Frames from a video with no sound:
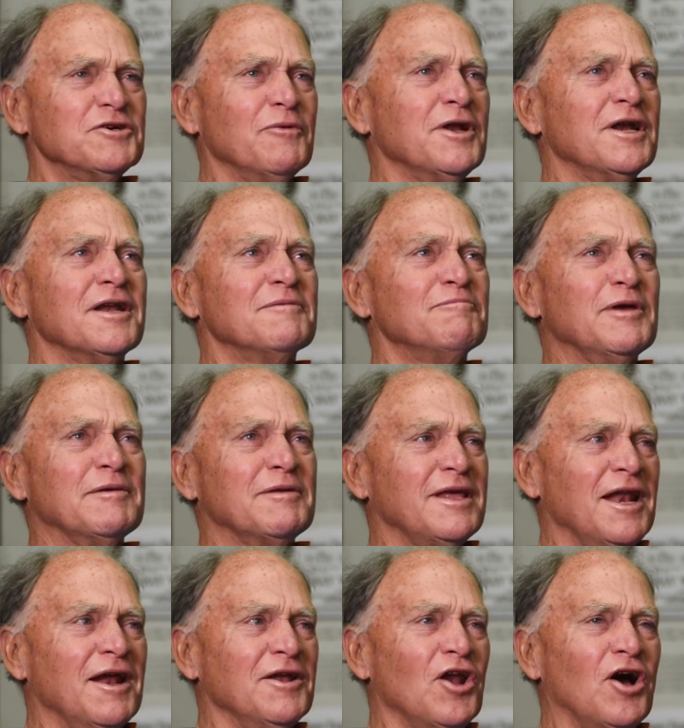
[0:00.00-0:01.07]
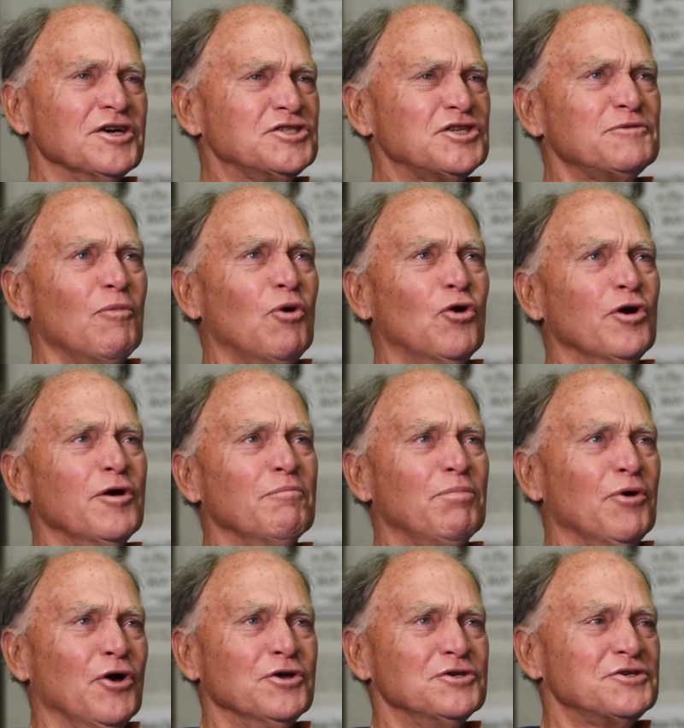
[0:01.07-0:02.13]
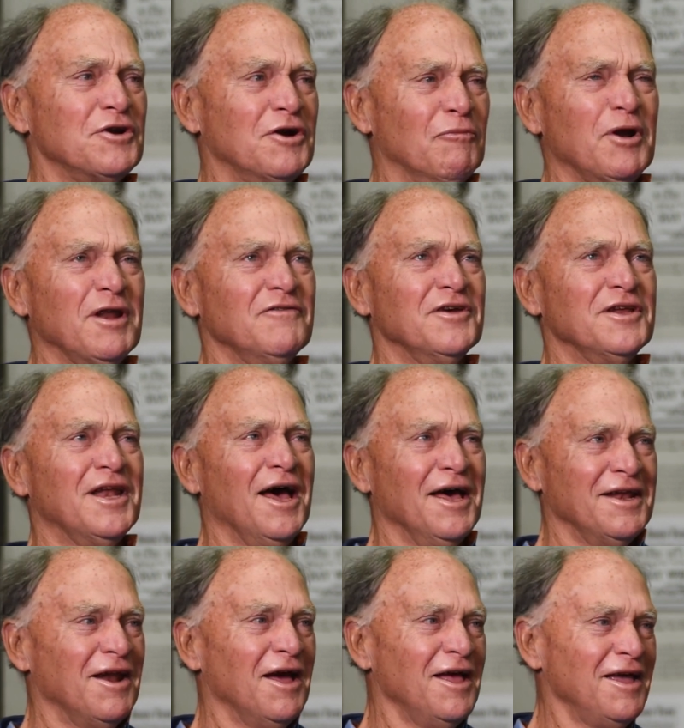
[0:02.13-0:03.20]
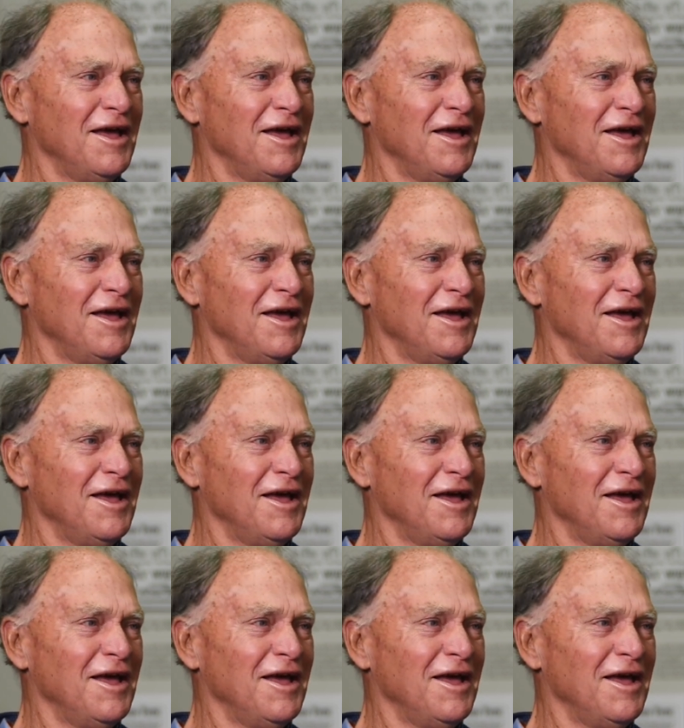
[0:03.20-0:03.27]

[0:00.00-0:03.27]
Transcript: I wanted it to be, nice, small and personal. What have you done?